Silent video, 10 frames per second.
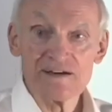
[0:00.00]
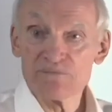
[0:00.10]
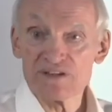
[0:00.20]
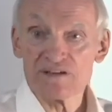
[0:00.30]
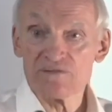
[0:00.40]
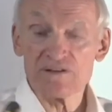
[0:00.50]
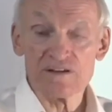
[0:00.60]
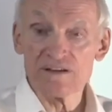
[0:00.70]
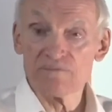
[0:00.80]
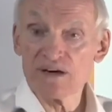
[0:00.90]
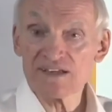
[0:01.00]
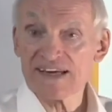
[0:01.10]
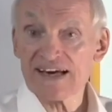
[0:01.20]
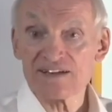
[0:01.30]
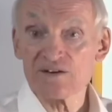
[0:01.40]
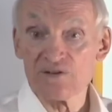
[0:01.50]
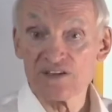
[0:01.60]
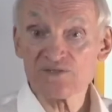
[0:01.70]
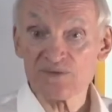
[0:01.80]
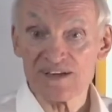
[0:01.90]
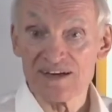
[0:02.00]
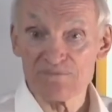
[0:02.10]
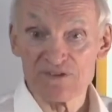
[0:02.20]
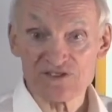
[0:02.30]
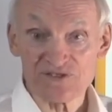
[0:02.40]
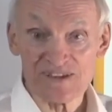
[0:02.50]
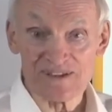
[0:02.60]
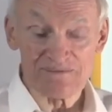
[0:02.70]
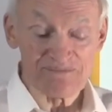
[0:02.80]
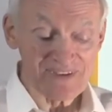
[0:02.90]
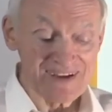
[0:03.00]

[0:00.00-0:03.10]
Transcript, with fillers: but the, the mud can't go this way up the stream.